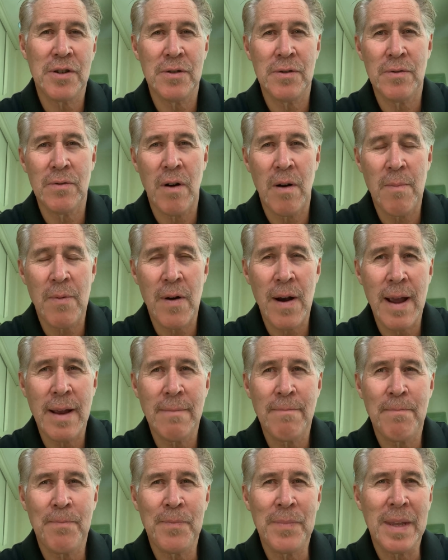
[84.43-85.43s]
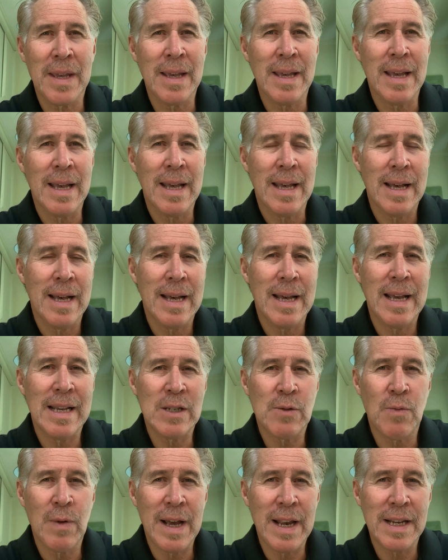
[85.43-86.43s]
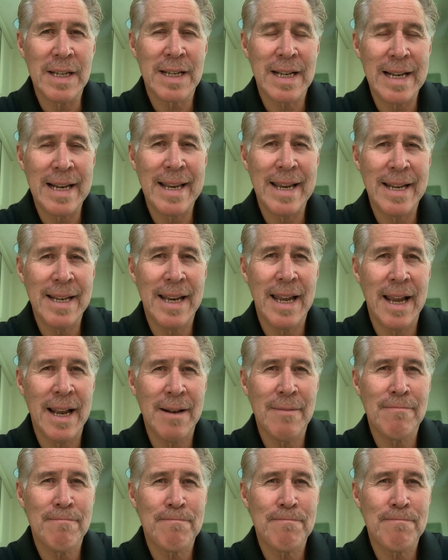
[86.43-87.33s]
to operate, as well as clear debt.